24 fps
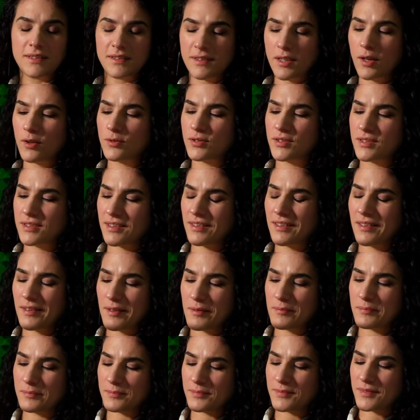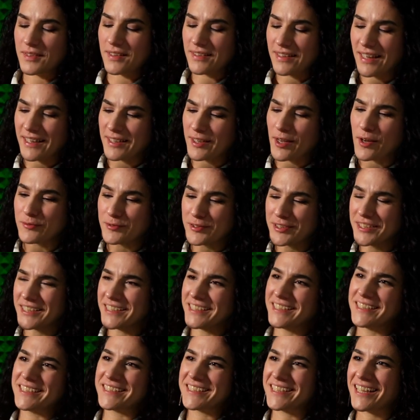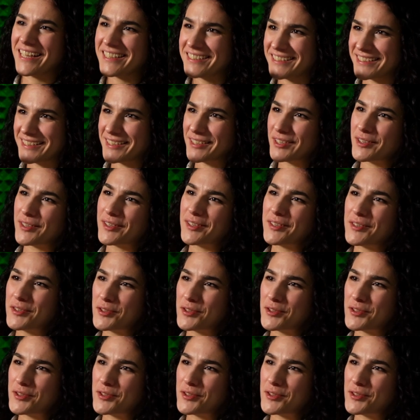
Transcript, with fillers: Sounds um, like a really exciting uh,